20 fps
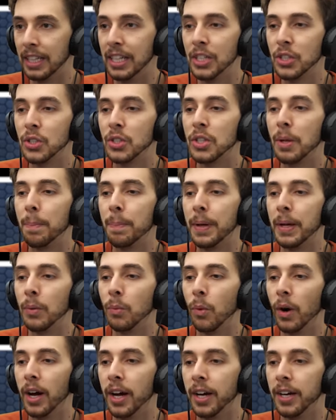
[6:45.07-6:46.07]
This is the bit
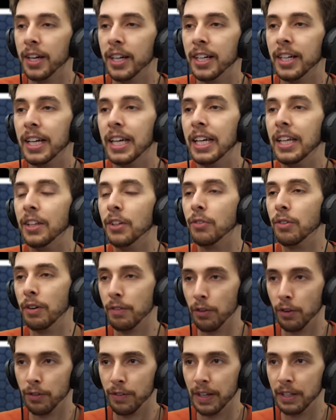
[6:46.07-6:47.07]
where, in the
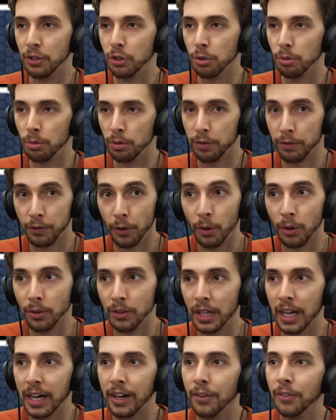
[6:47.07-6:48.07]
river adventure, you would fall
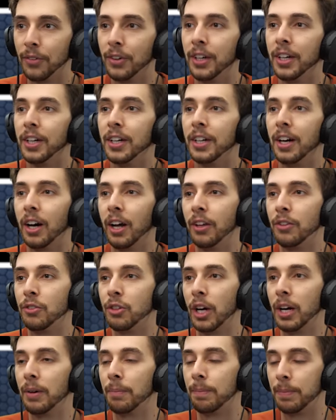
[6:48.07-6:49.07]
down, uh,
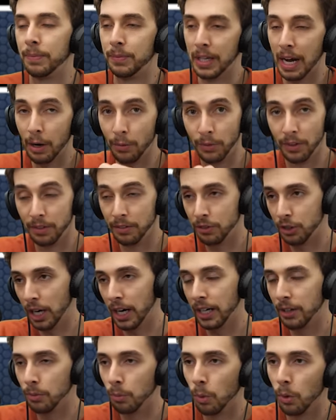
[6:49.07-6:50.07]
down the
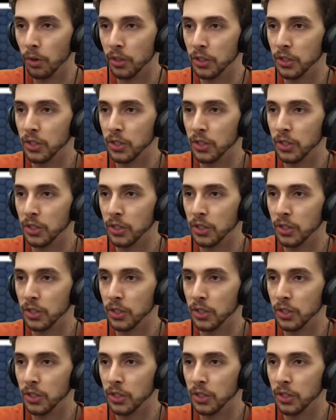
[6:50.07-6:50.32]
giant water